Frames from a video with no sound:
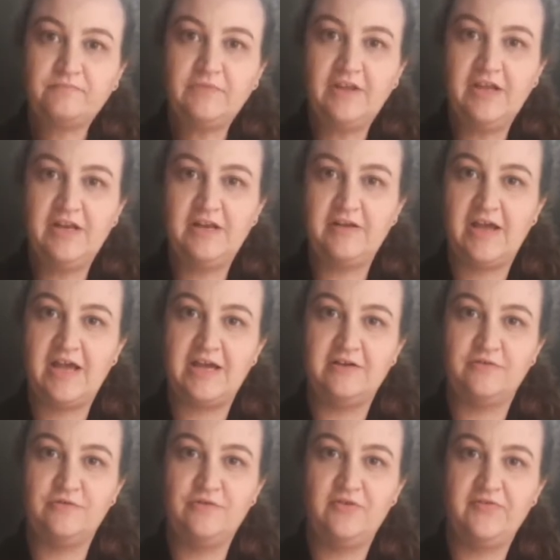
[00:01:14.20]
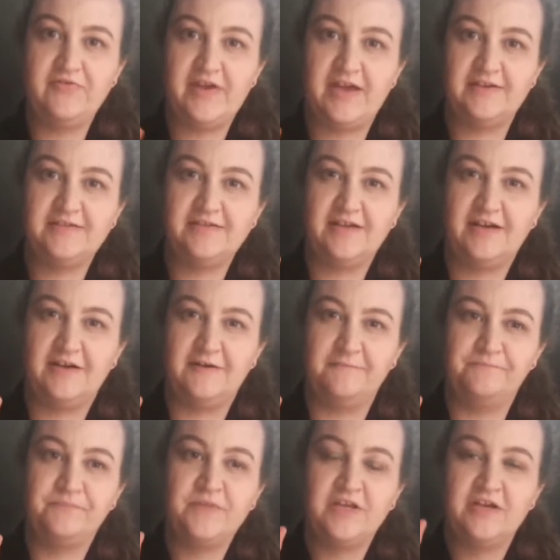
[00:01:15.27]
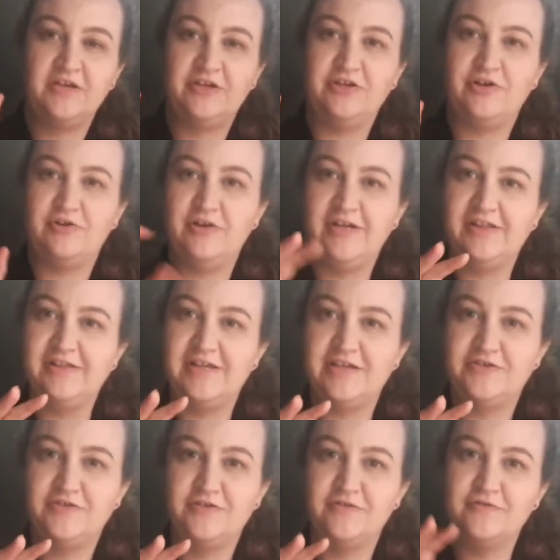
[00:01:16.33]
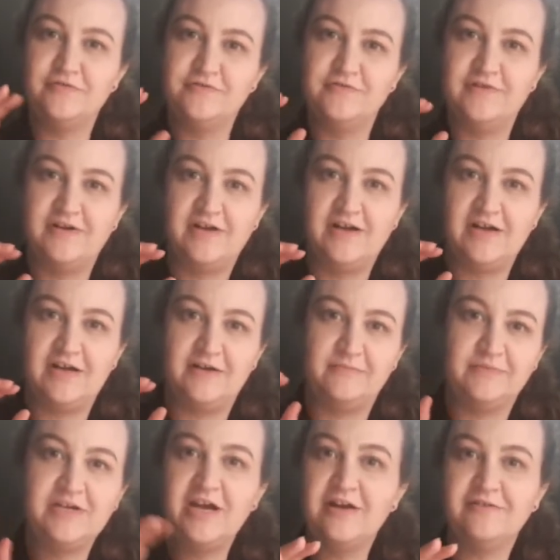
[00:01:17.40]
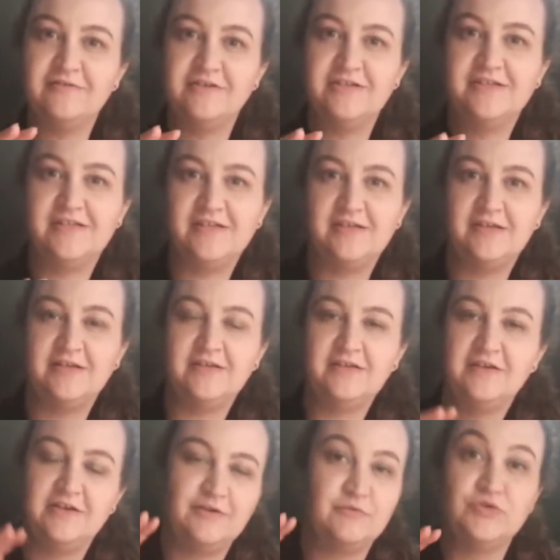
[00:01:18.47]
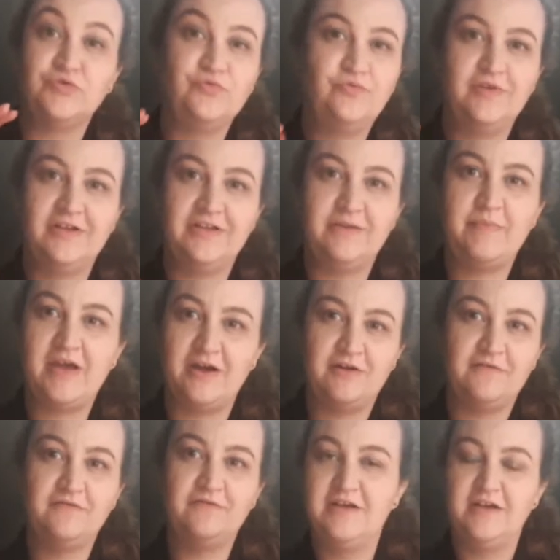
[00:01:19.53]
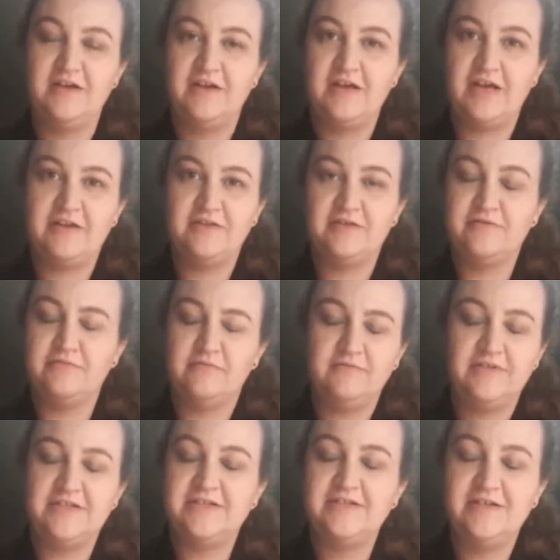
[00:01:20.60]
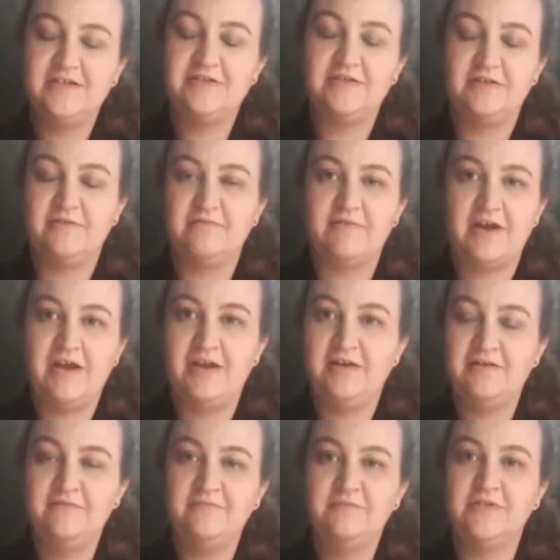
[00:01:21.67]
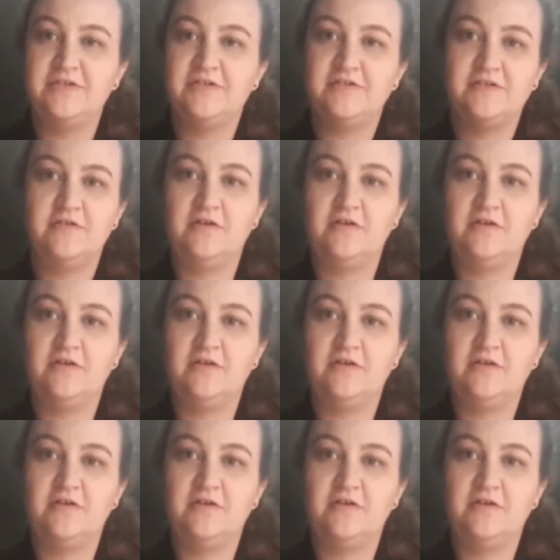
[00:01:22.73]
it had all that electrical current in it. It was really powerful, and the listening to the rain is